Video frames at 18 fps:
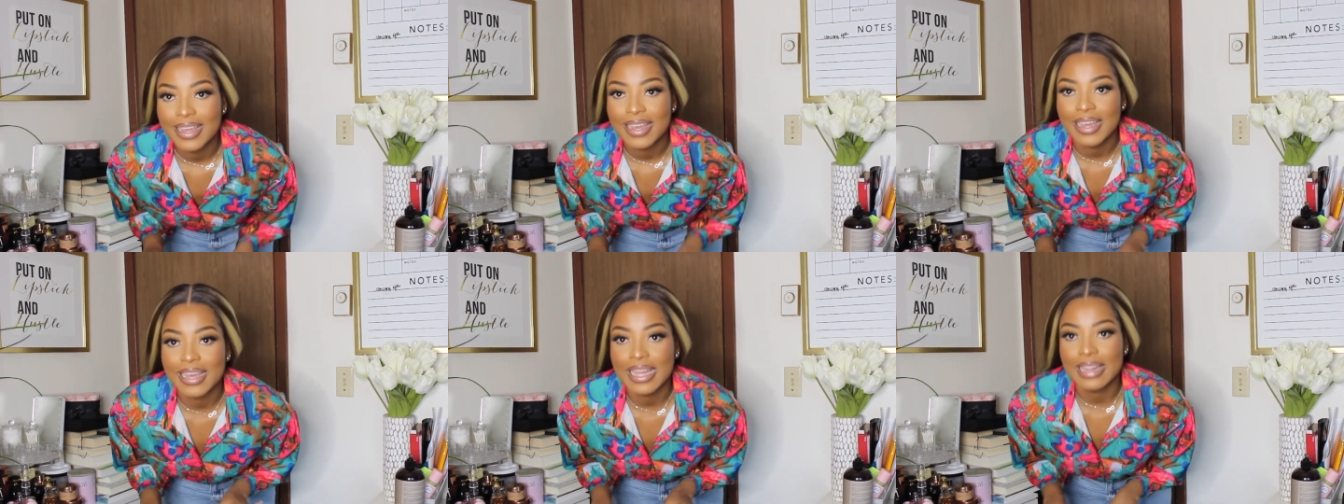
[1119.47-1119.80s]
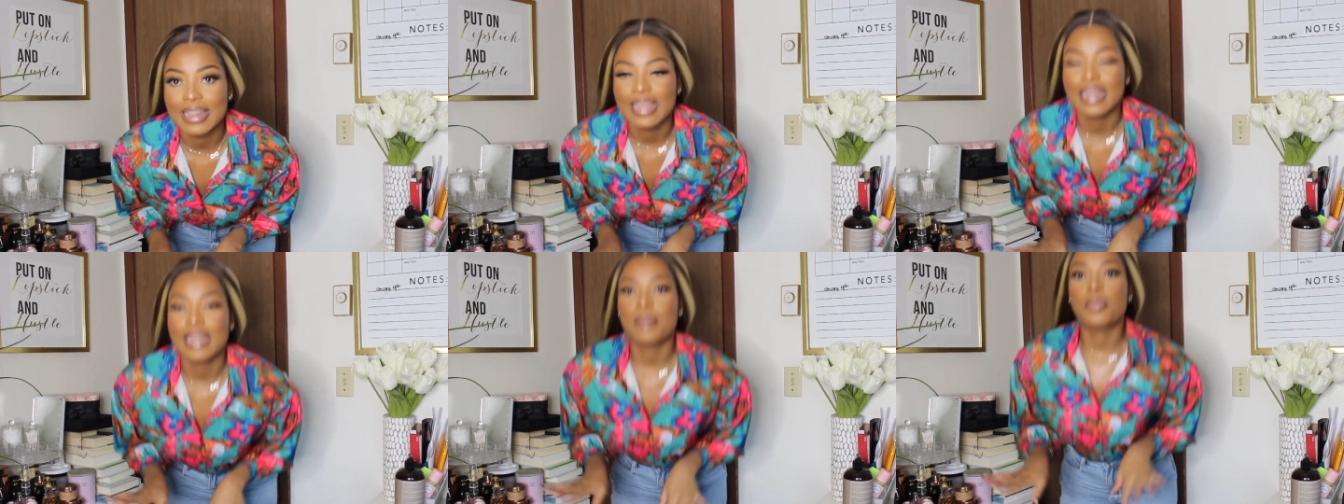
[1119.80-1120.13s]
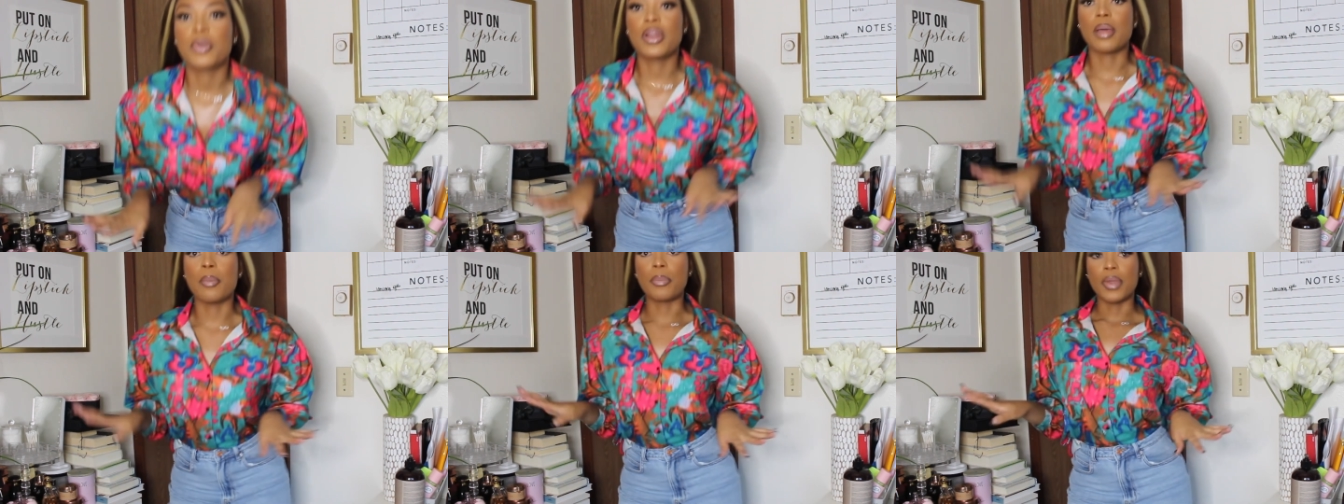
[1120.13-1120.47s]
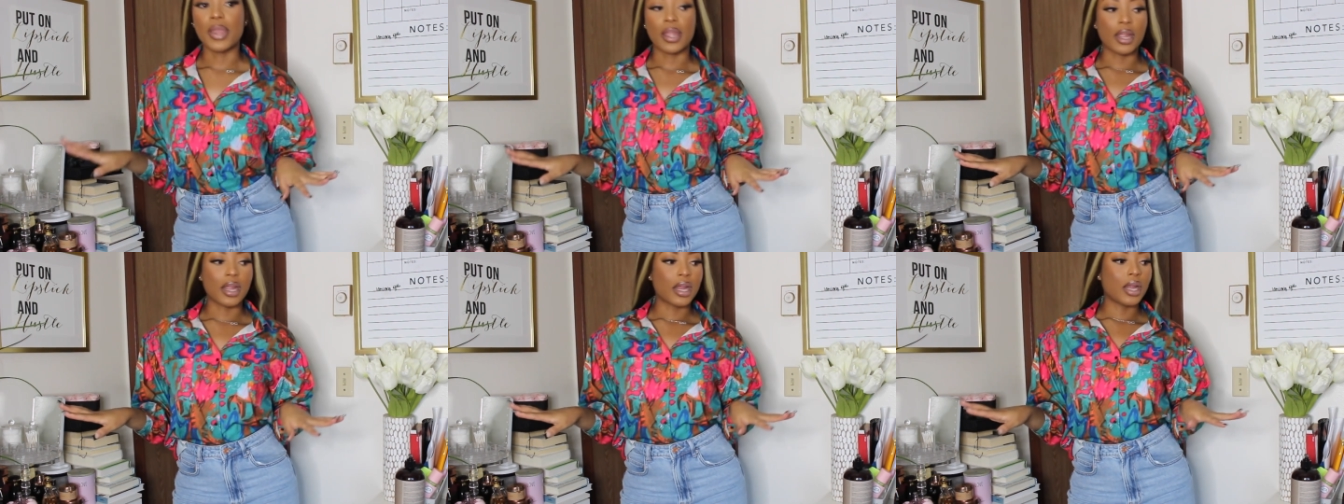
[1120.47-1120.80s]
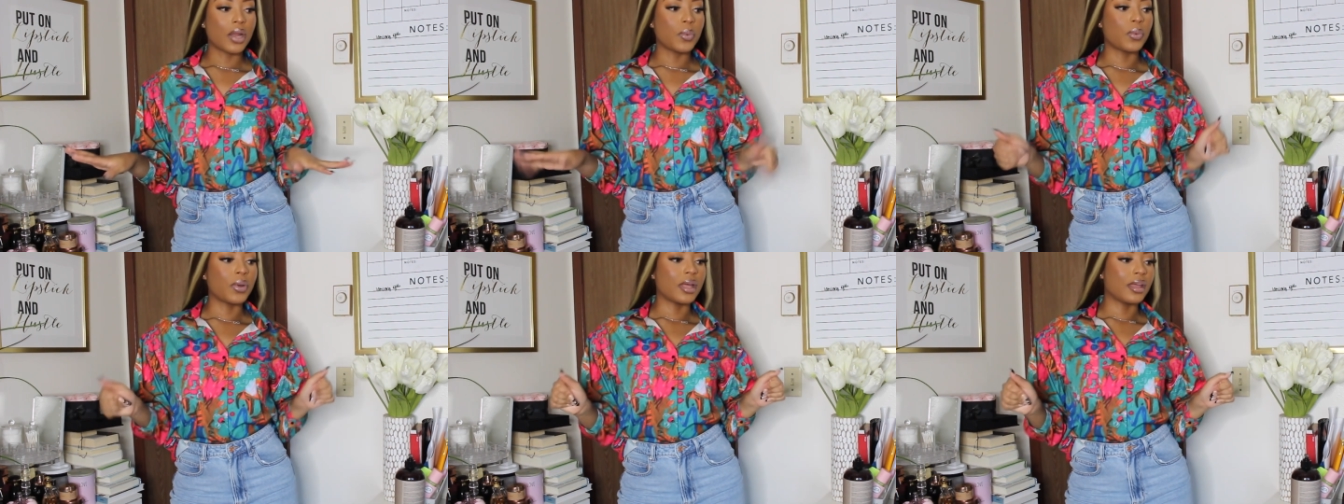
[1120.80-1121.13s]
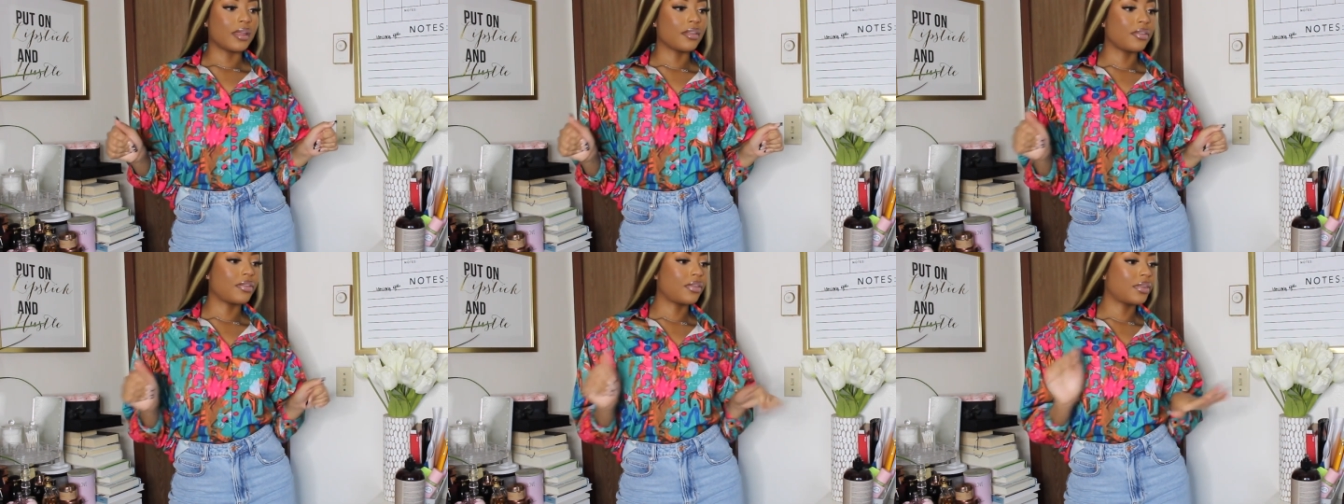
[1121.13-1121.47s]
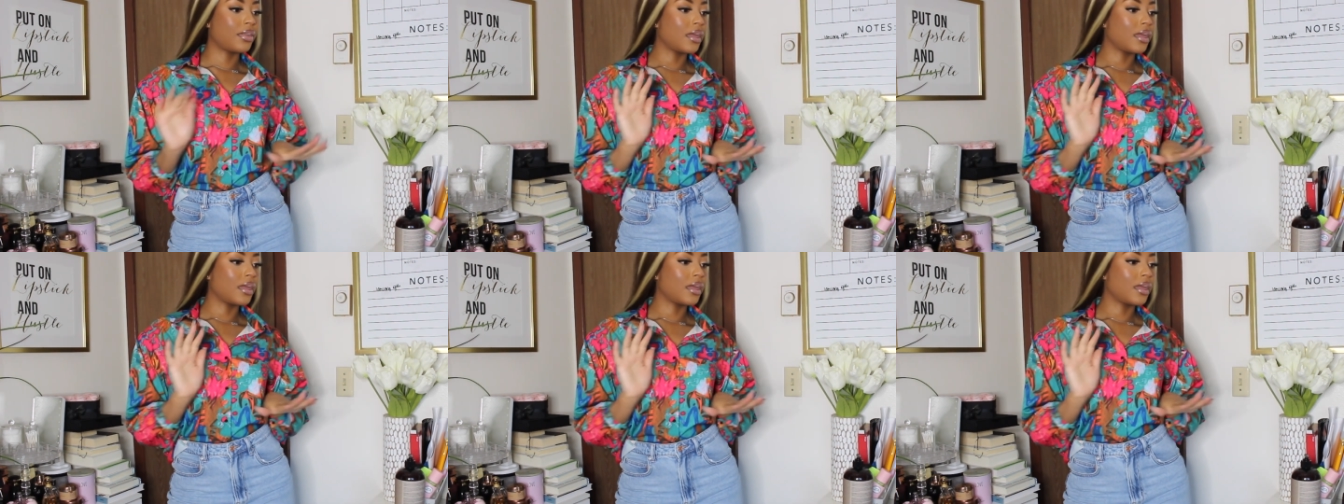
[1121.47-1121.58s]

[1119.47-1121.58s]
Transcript: and then i'm gonna pair it with